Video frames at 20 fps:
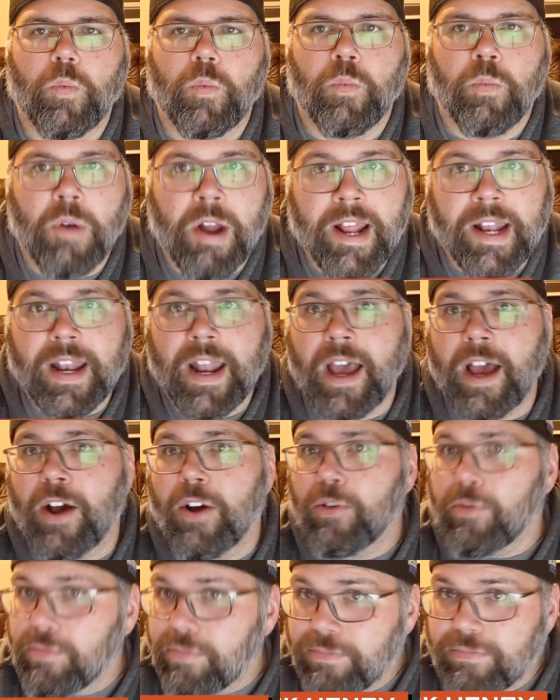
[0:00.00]
right
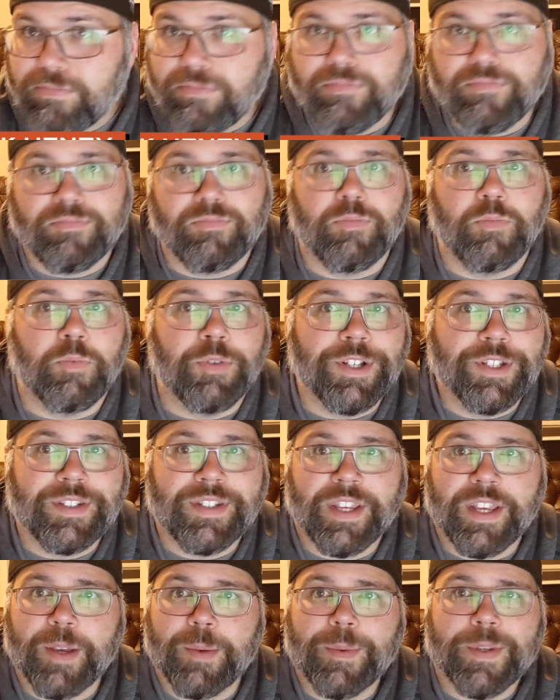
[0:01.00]
now we
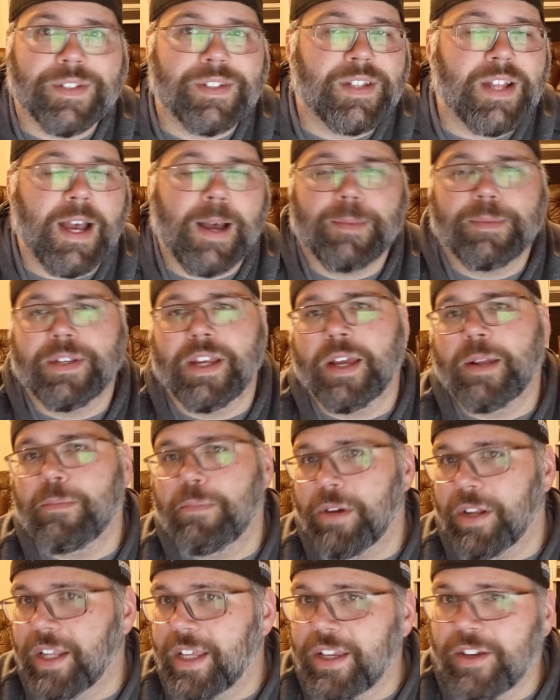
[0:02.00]
see him as a top ten,
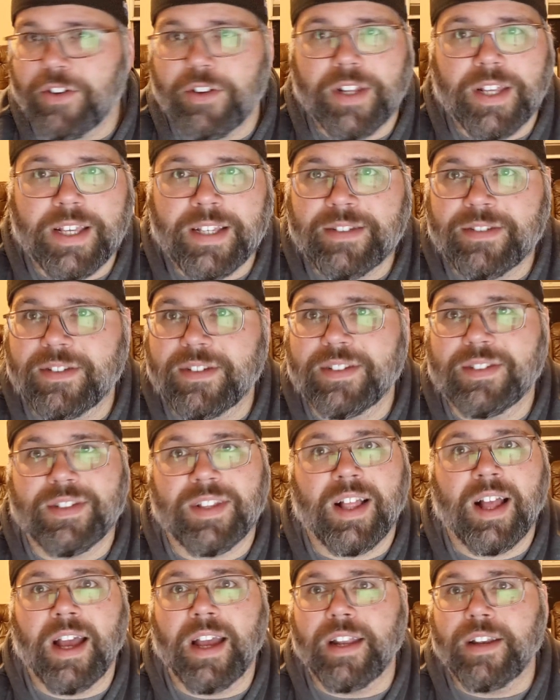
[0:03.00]
but he could easily
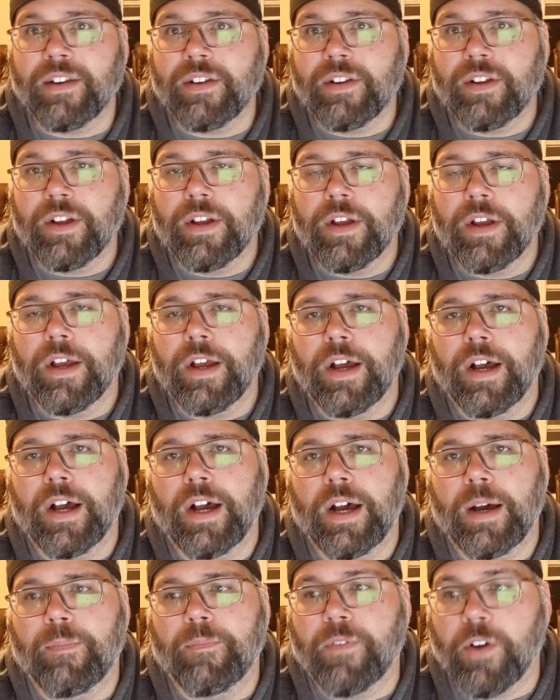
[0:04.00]
slide
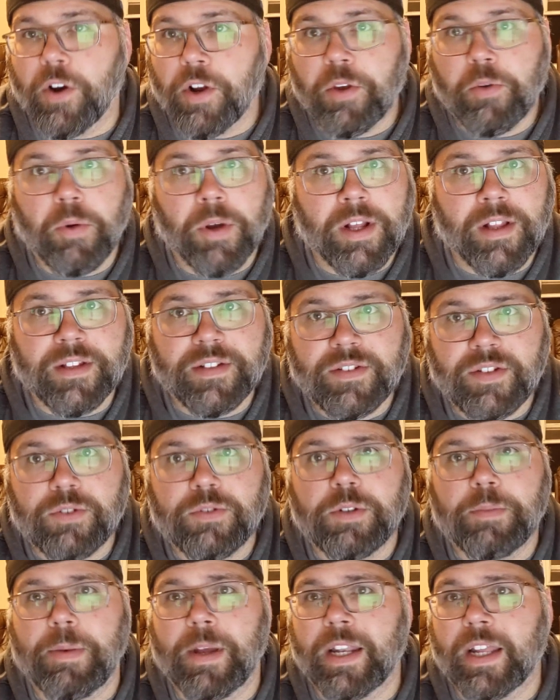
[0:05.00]
uh, very quickly
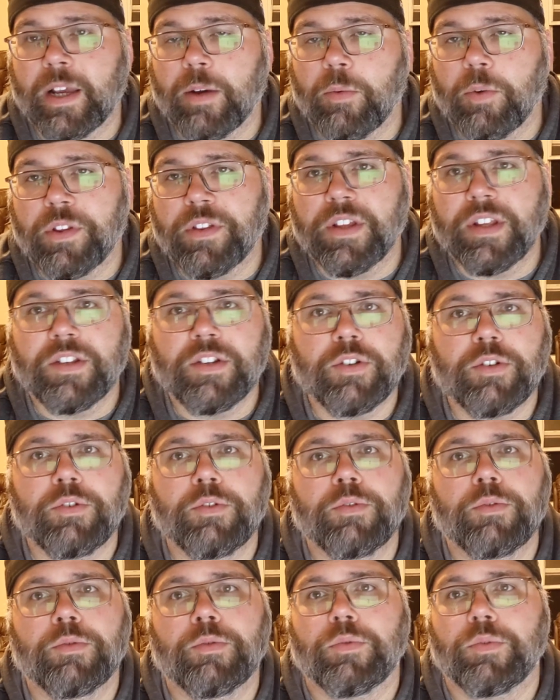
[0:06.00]
too, depending on what they
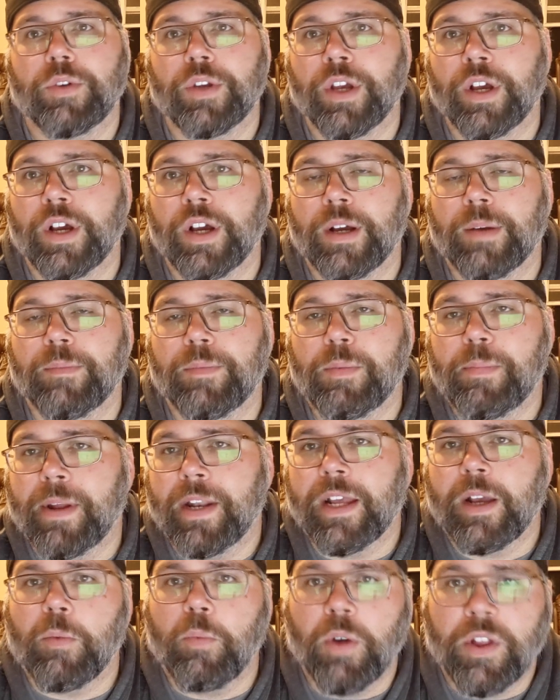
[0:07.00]
do, uh,
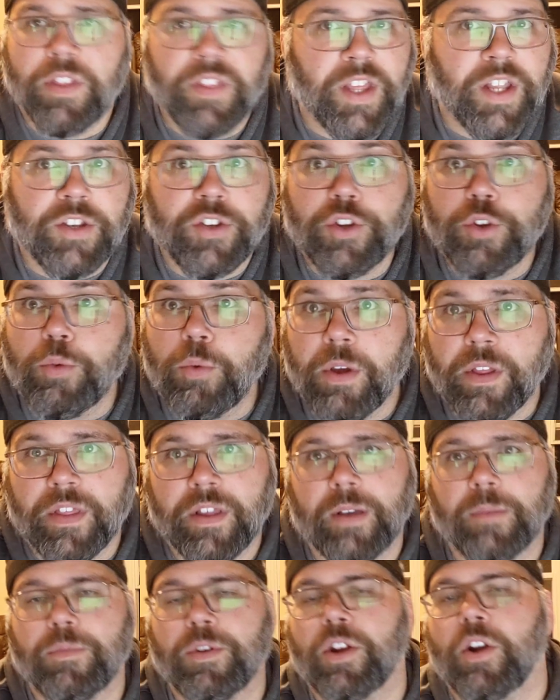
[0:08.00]
depending on what they do with
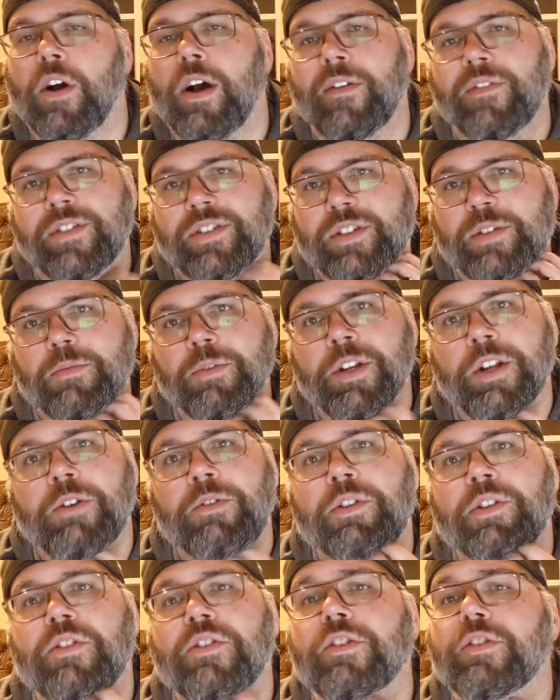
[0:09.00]
him. You know, obviously we know
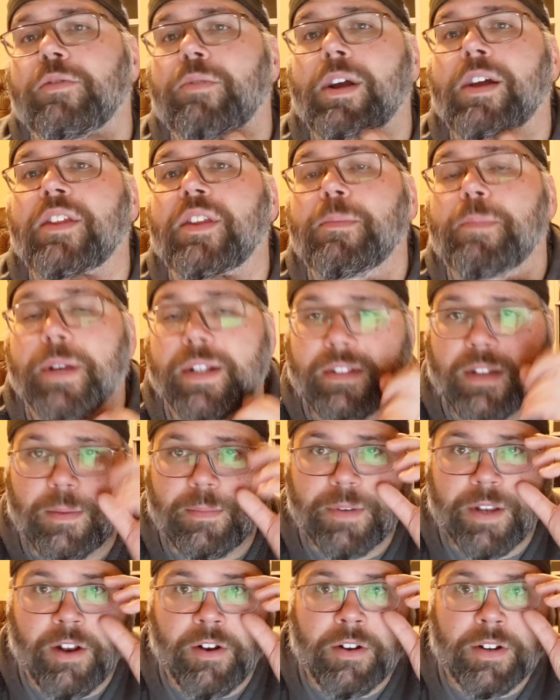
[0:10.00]
in the third round they picked
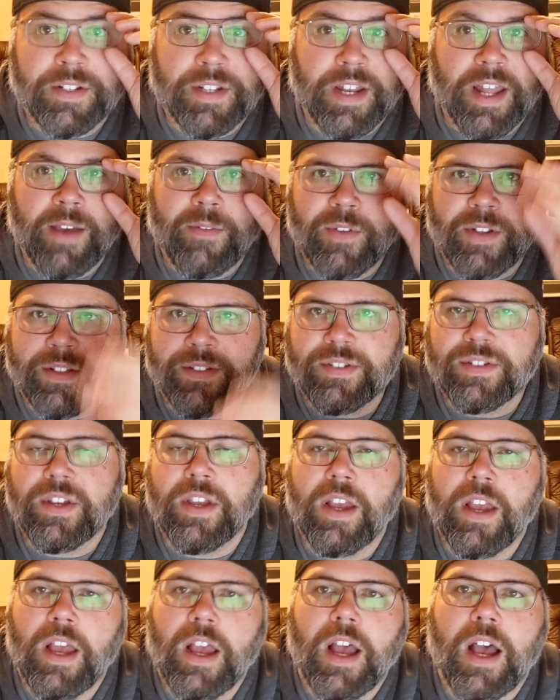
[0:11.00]
up Darrington Evans,
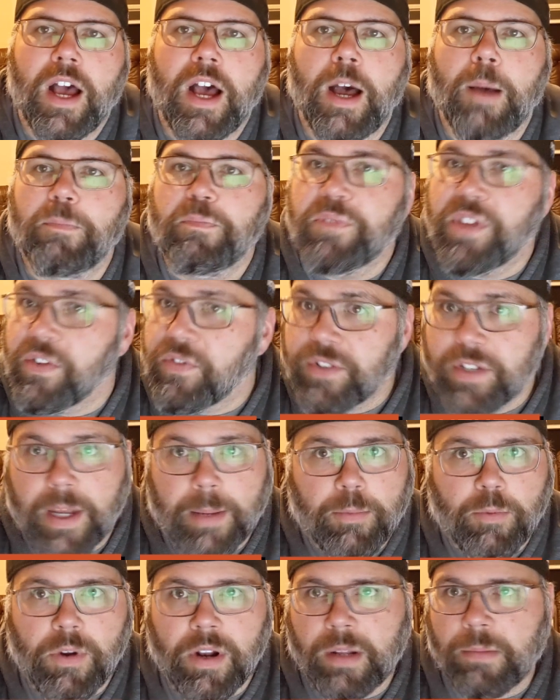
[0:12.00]
um, different
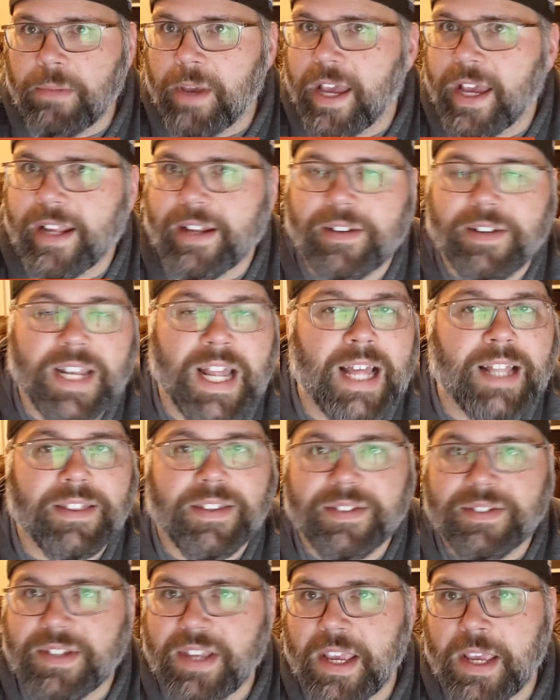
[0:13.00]
type of running back, not
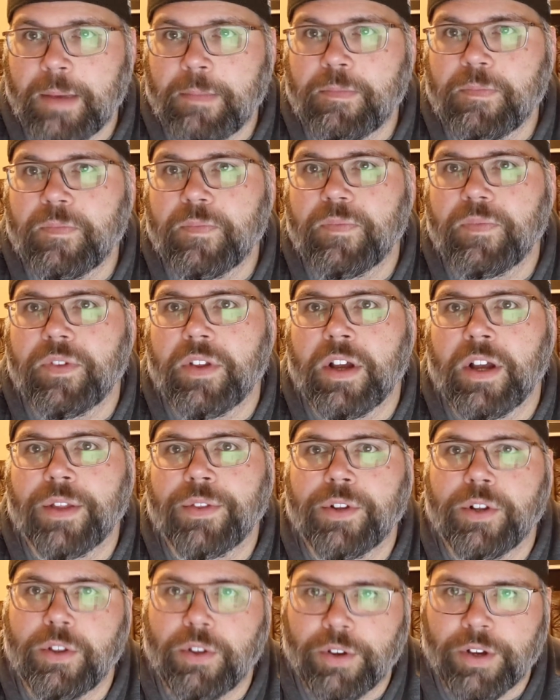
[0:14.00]
the same. Uh,
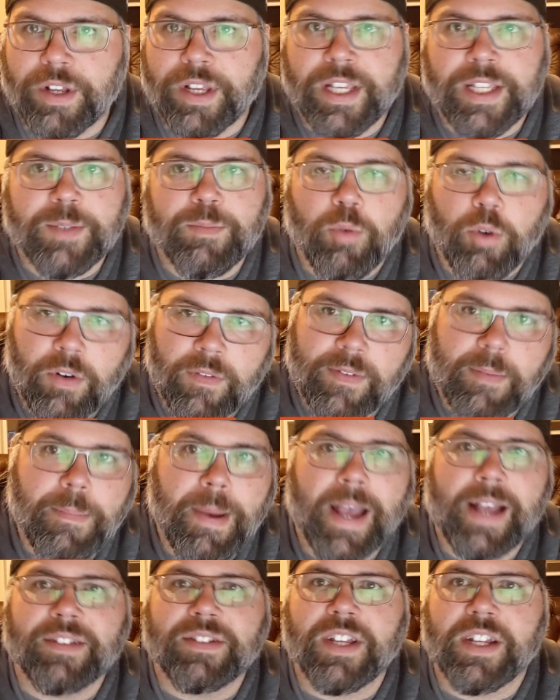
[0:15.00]
they're look, he's more of the
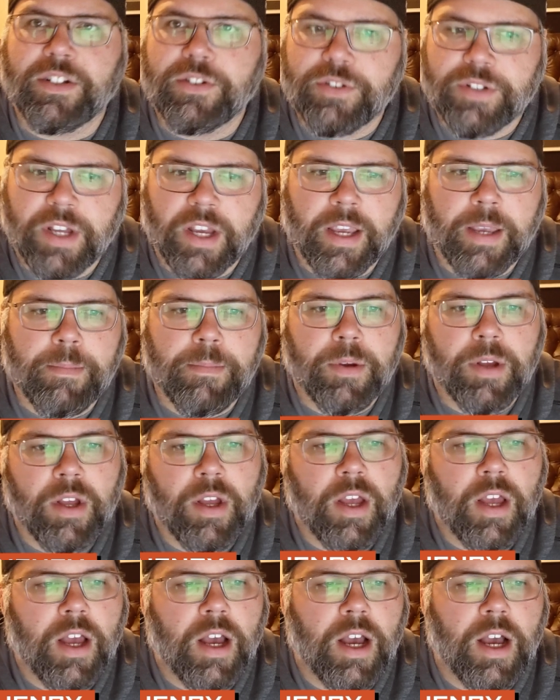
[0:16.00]
pass catcher type,
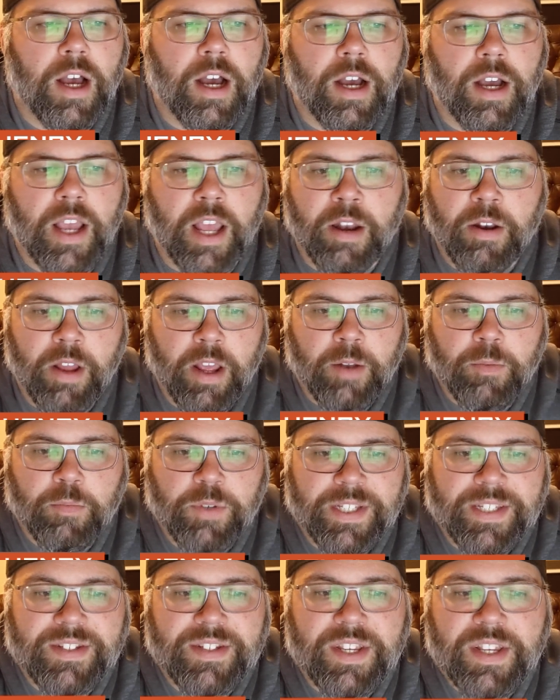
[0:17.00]
uh, and and
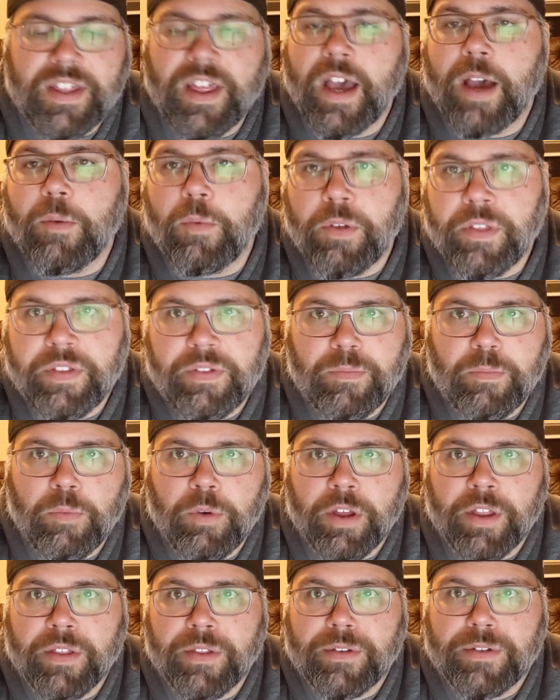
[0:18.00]
we see that with
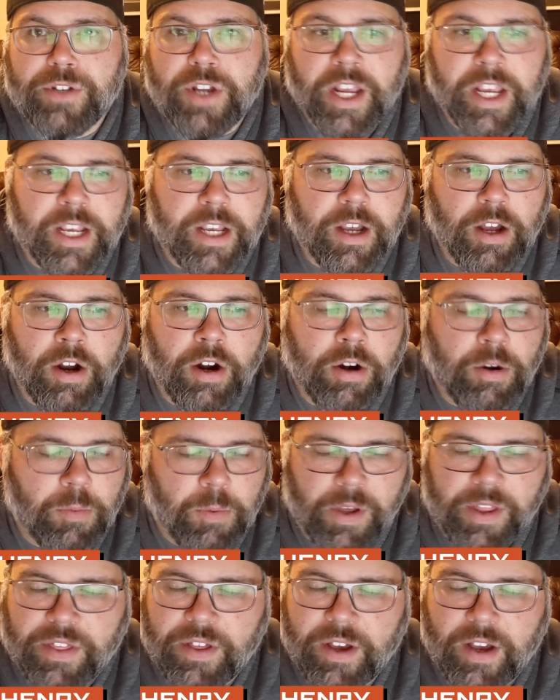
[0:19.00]
with Jake or
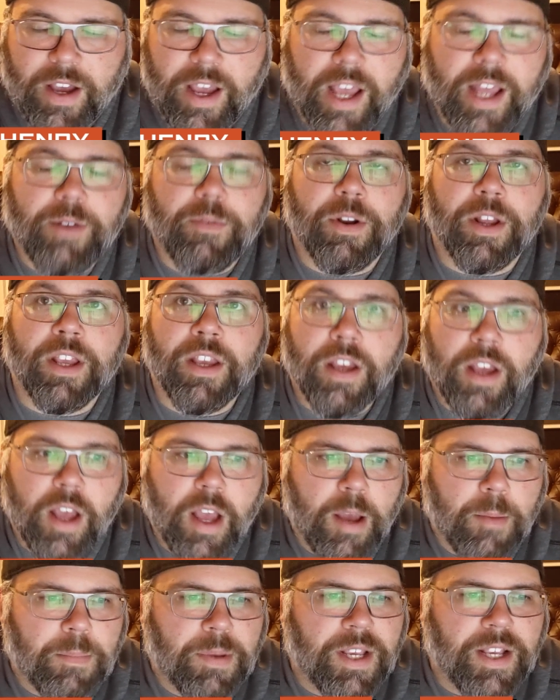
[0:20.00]
with uh, Henry,
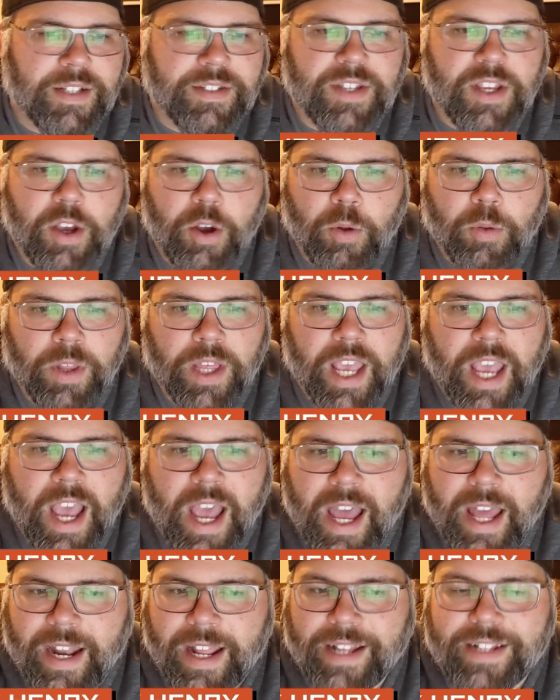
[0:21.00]
because he only
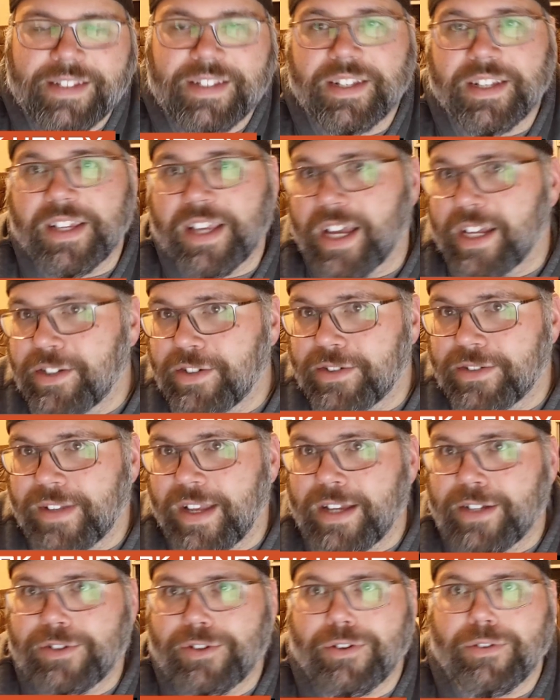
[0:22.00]
had eighteen catches
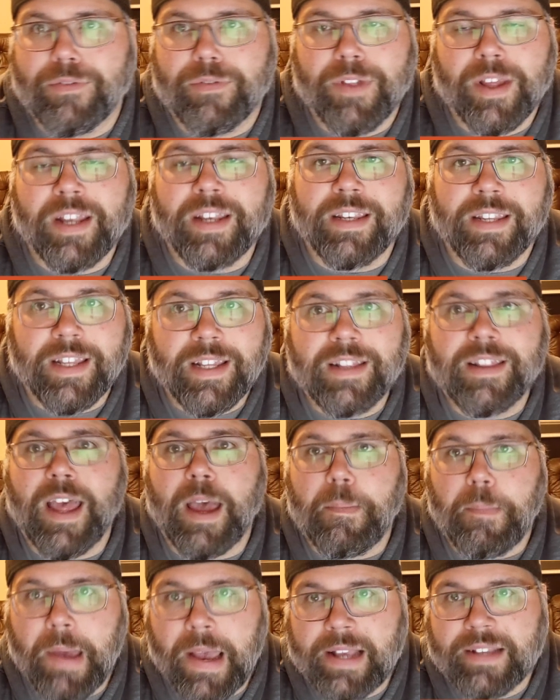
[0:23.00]
last year. They need
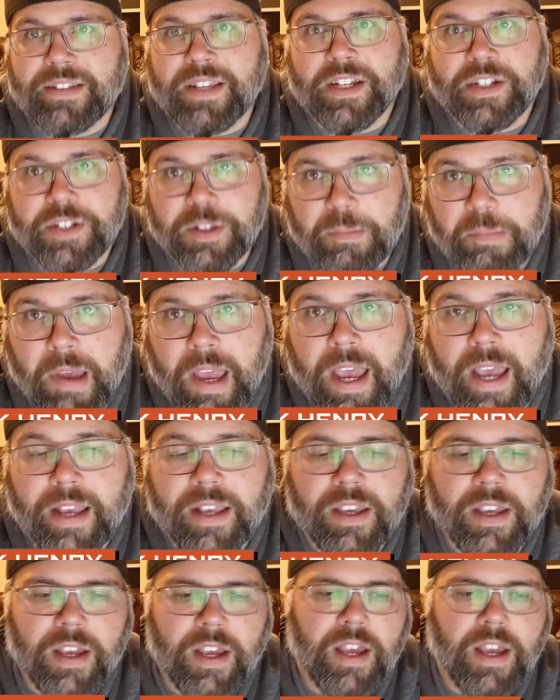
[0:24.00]
that pass catching back.